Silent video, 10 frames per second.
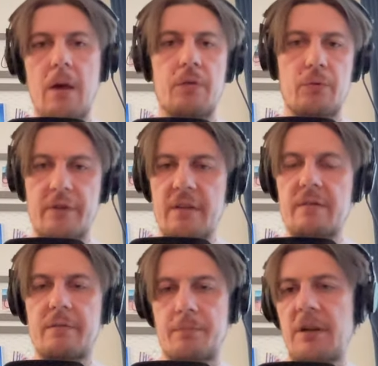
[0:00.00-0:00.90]
So
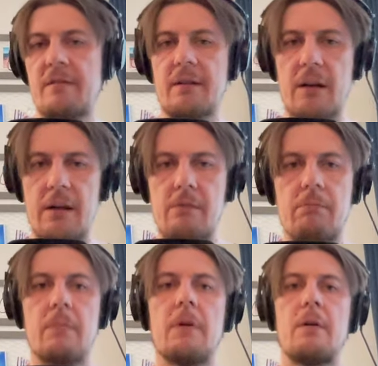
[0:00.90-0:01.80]
that's basically,
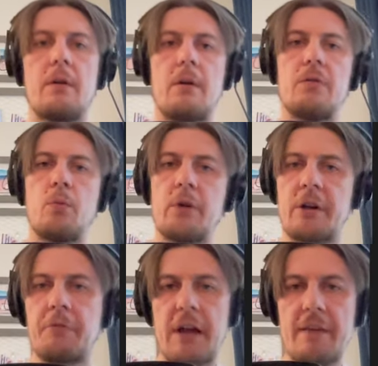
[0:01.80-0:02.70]
so we
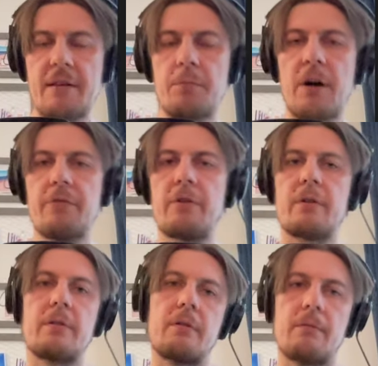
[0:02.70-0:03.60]
created buffer,
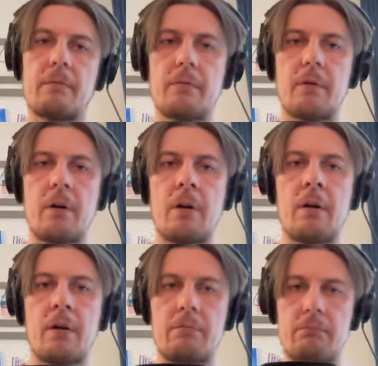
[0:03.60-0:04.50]

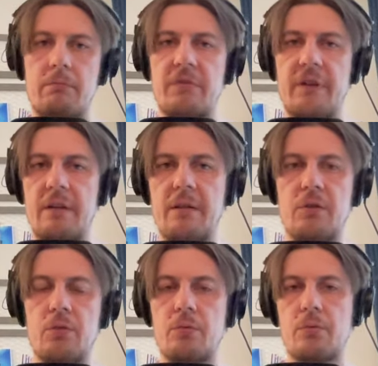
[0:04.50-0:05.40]
um, send
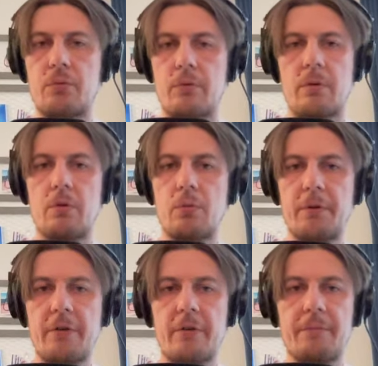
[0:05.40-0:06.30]
it to
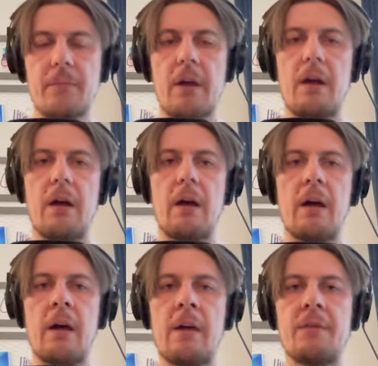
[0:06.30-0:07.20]
looper,
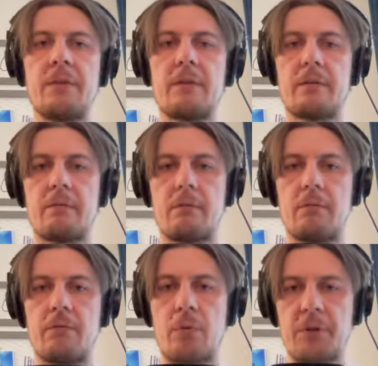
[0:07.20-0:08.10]
and
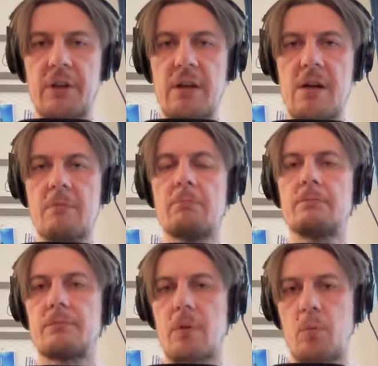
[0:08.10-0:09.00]
from here
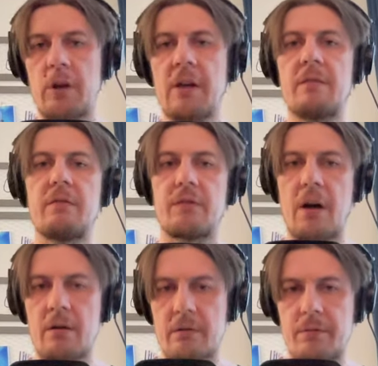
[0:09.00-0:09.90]
we can
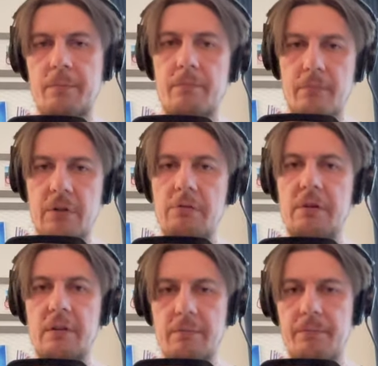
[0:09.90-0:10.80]
start
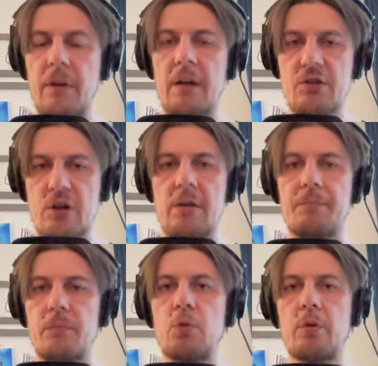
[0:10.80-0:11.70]
building, actually
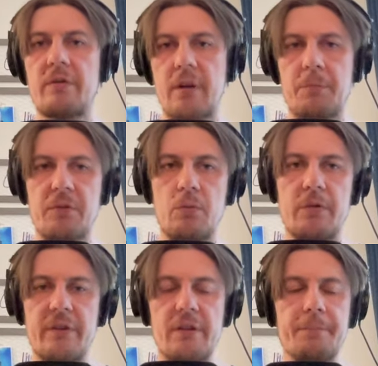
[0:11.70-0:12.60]
doing something
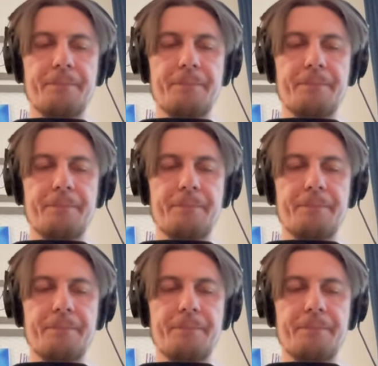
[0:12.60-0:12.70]
with it.